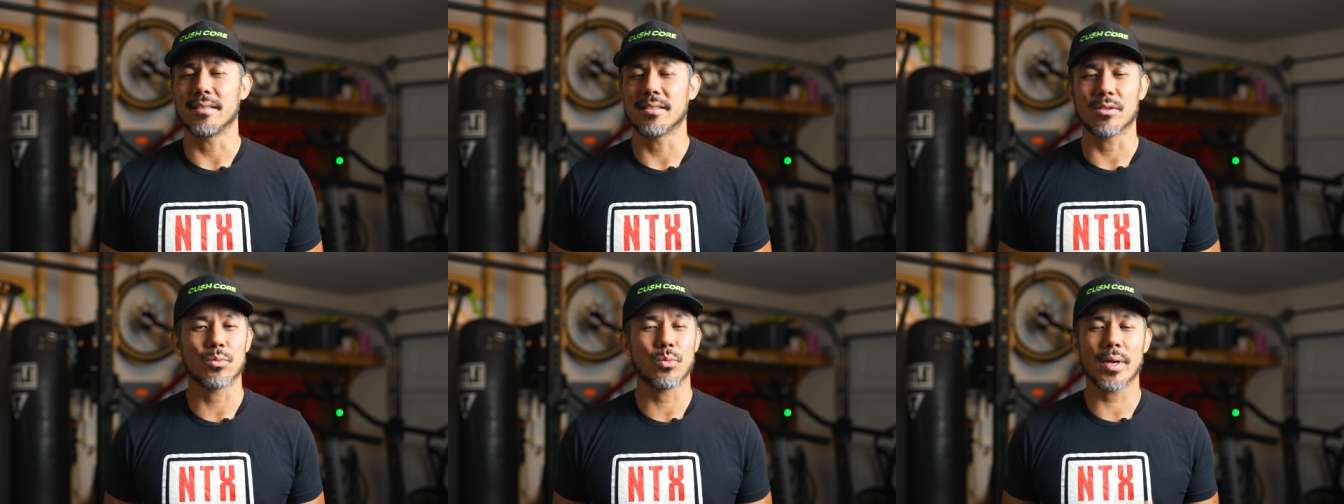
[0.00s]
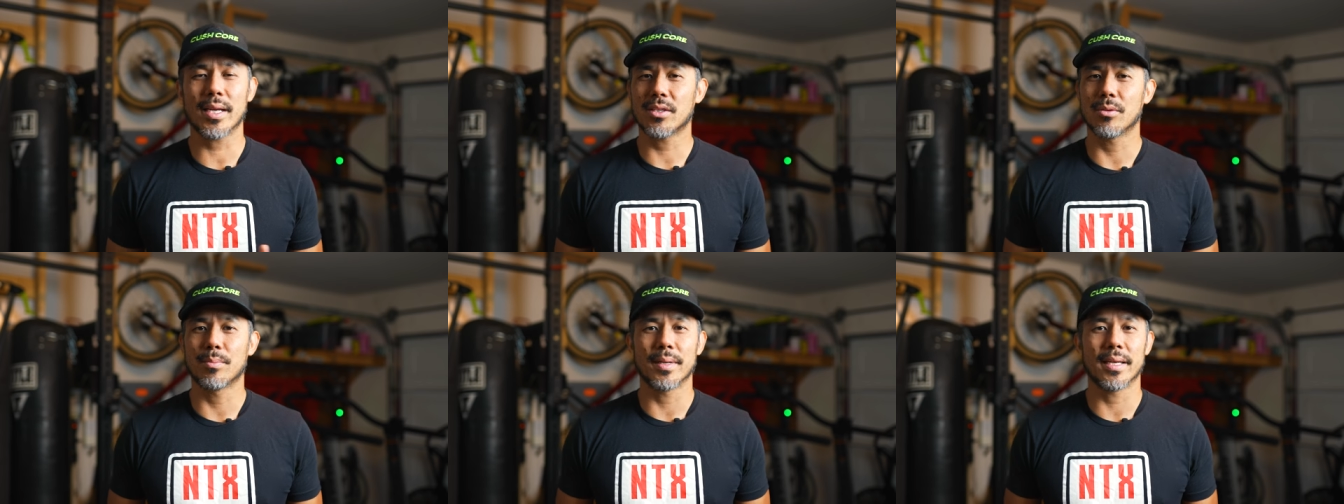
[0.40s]
It's just way
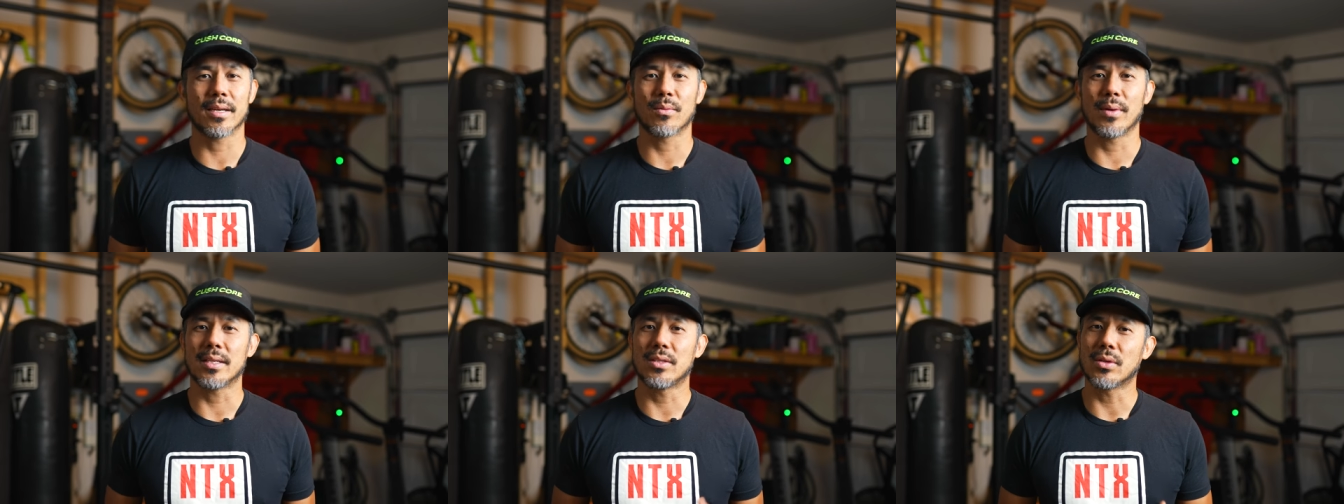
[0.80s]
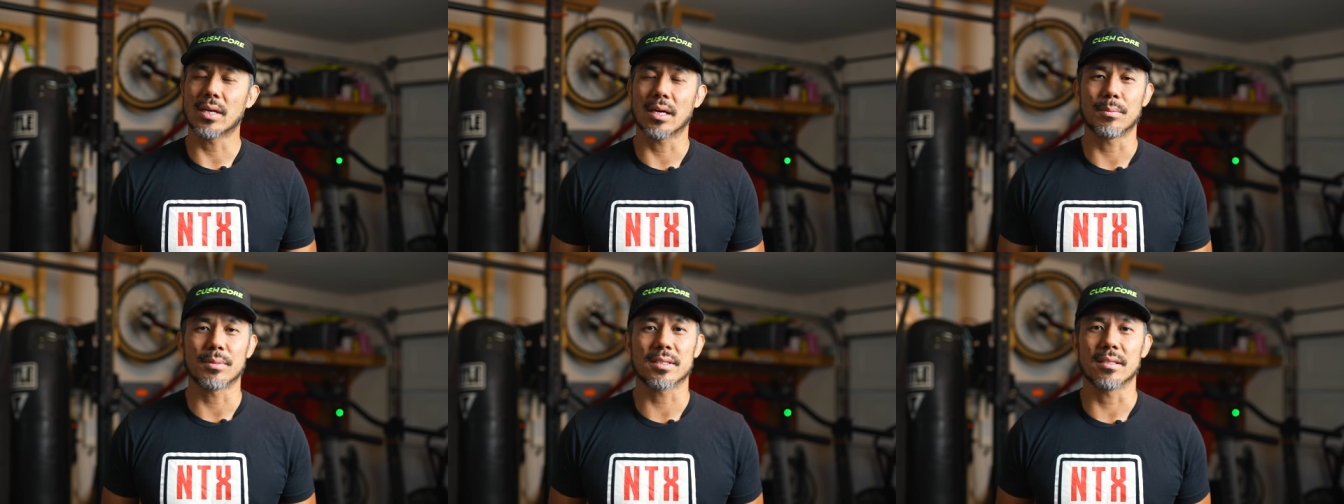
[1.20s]
too big, way too
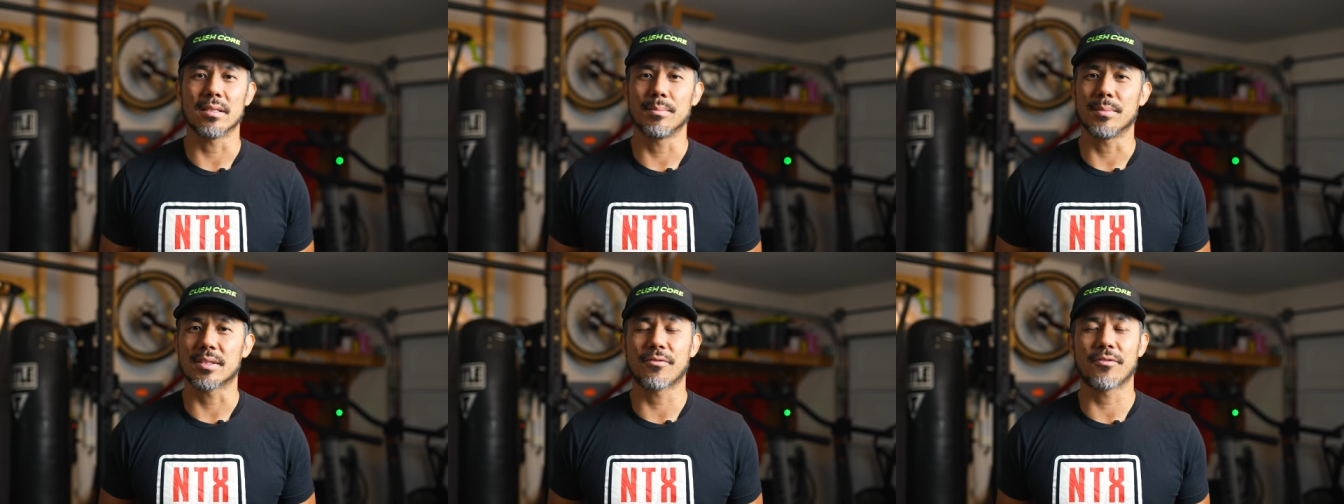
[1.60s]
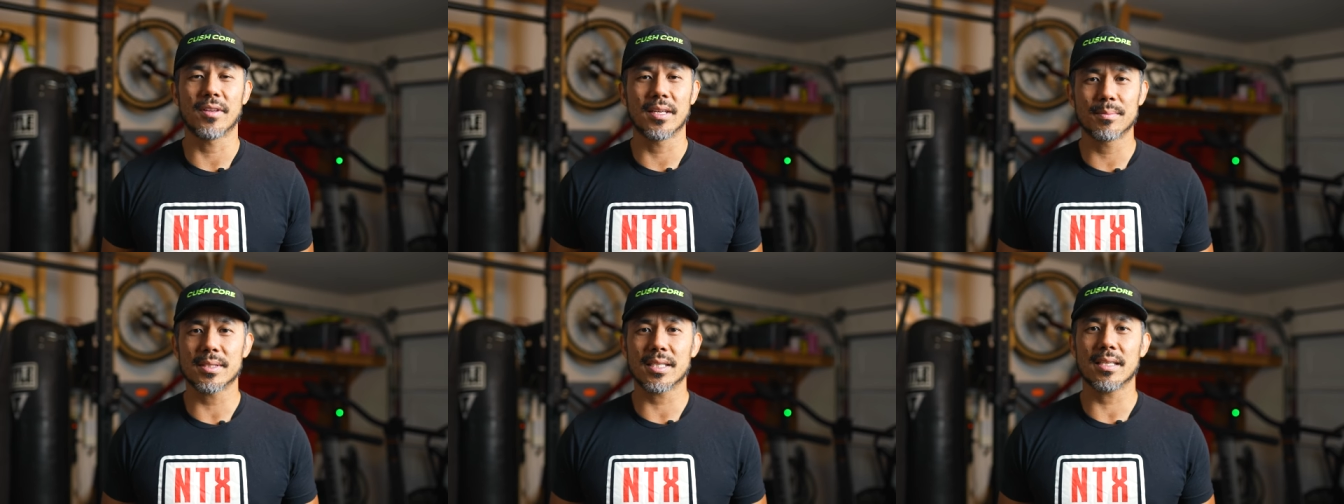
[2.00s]
cumbersome. It's
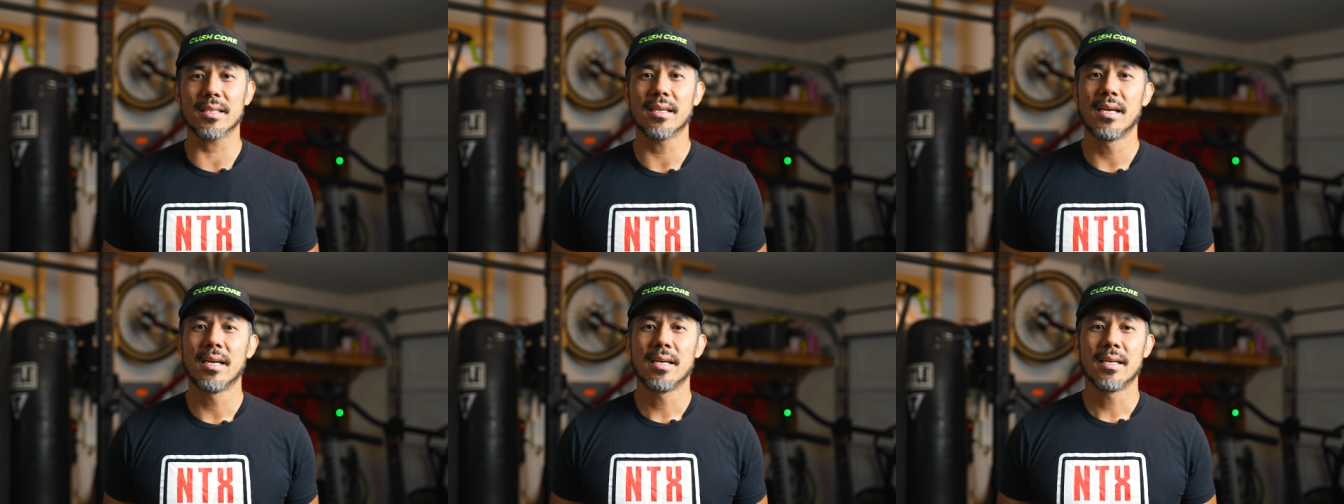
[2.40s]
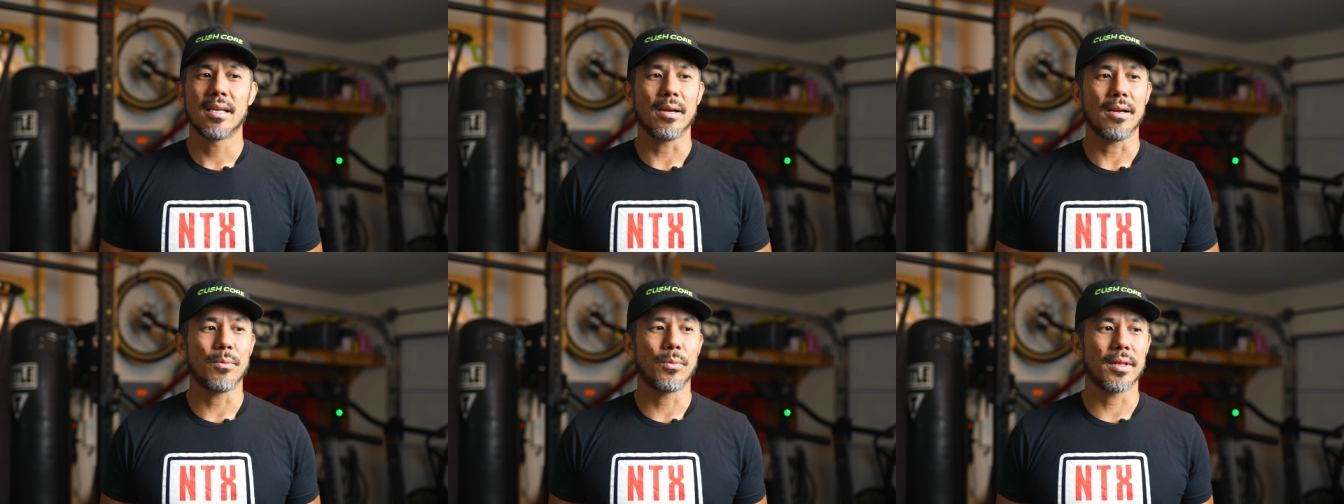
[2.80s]
flimsy.
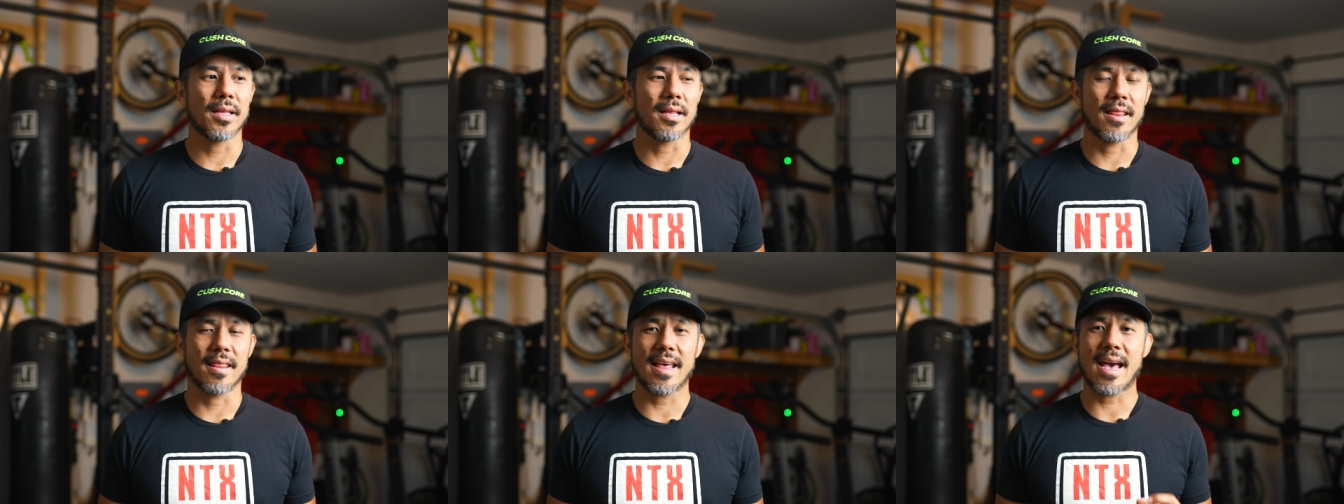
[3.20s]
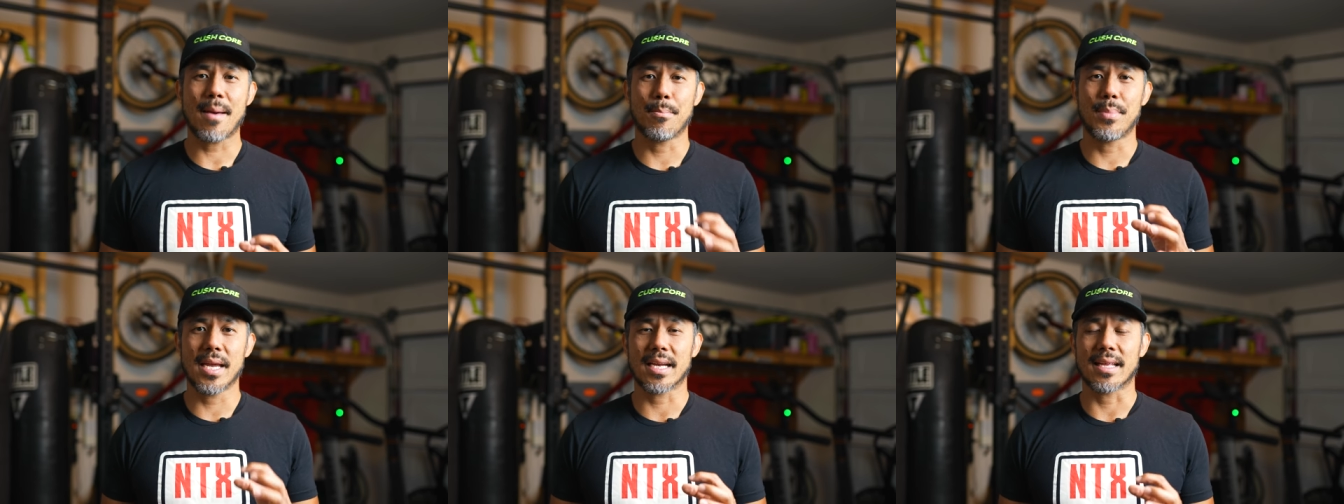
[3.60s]
With it
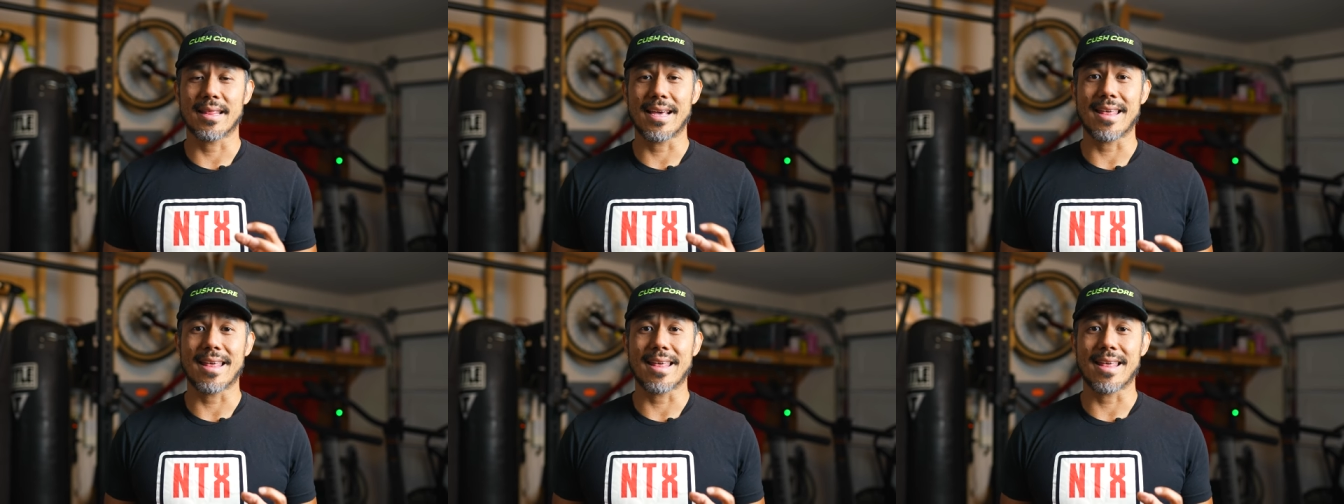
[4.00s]
that big and